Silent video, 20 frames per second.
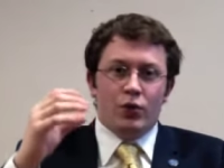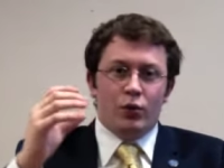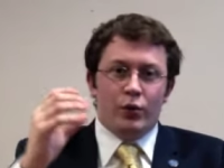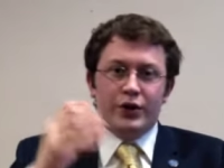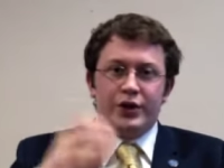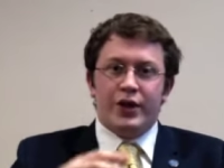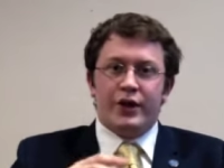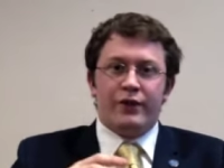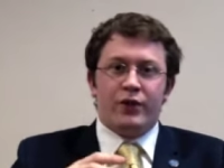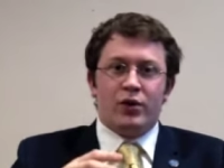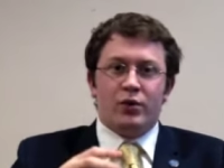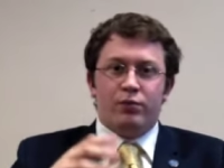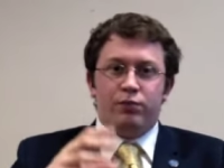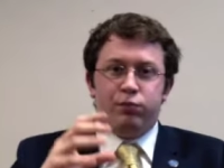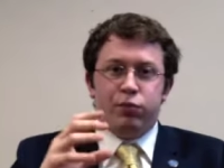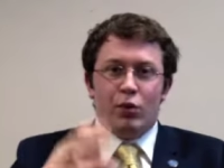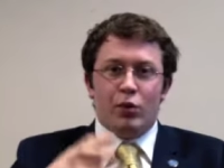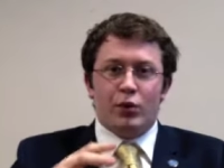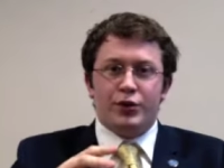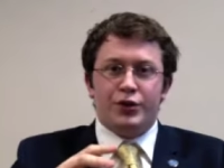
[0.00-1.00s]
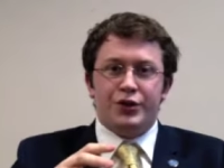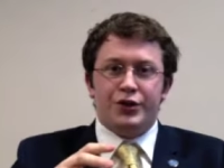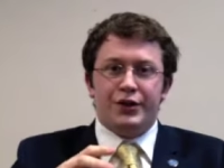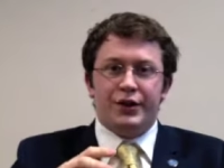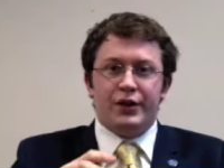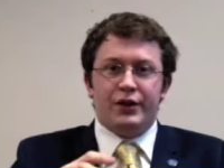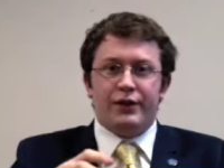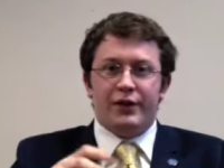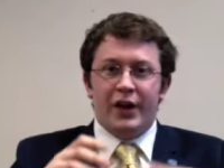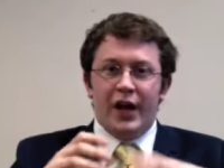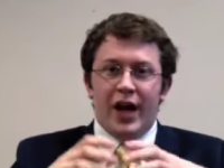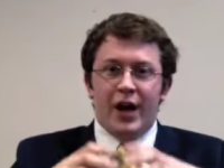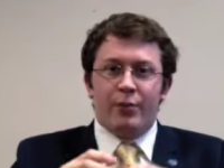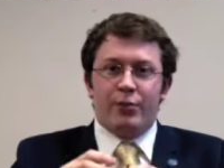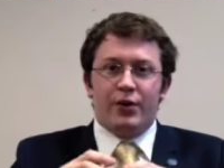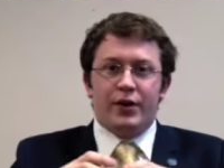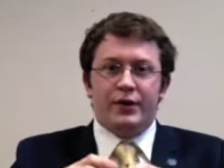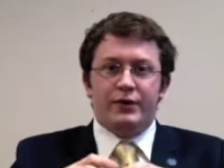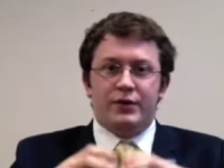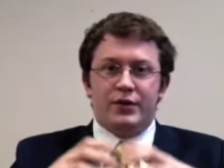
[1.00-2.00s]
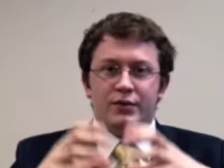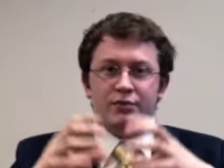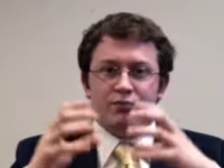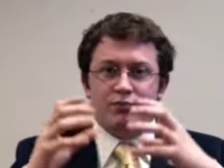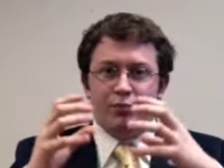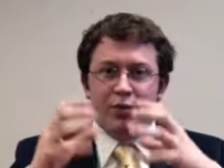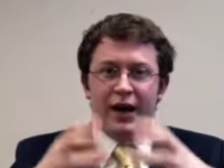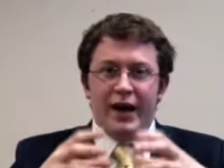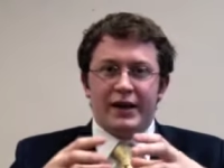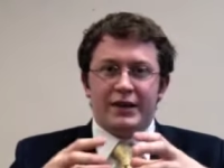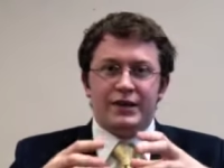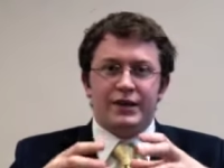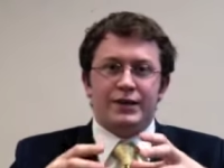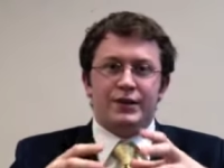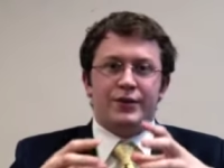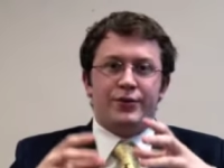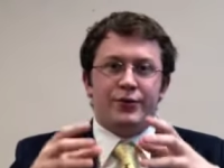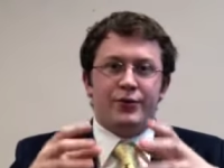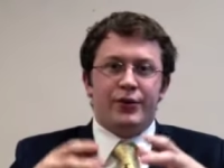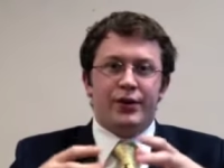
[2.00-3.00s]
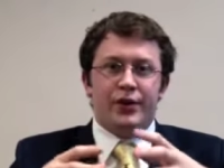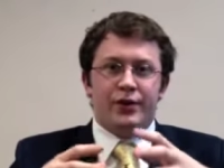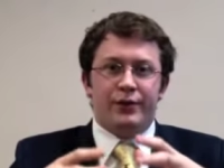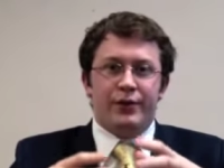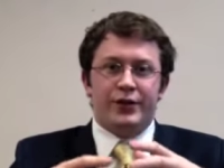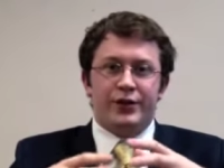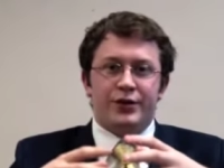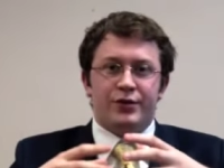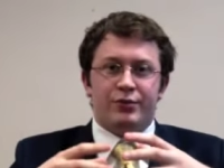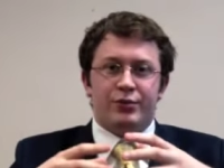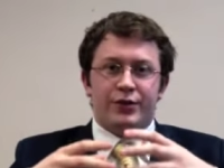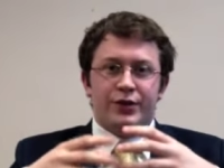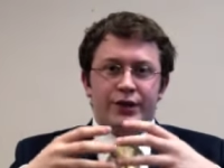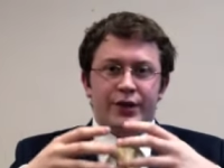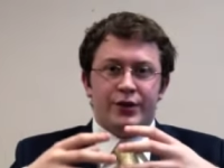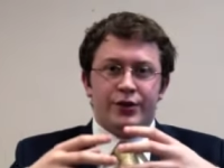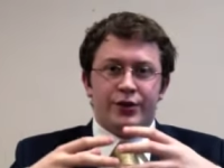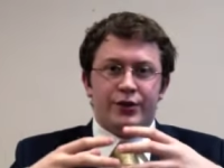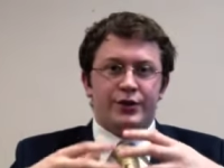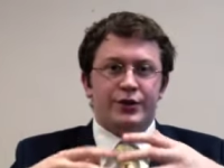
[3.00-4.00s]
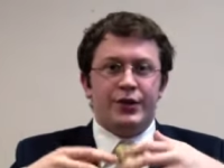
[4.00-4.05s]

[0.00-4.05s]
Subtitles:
whichever portion of the operatives passes through the division procedure,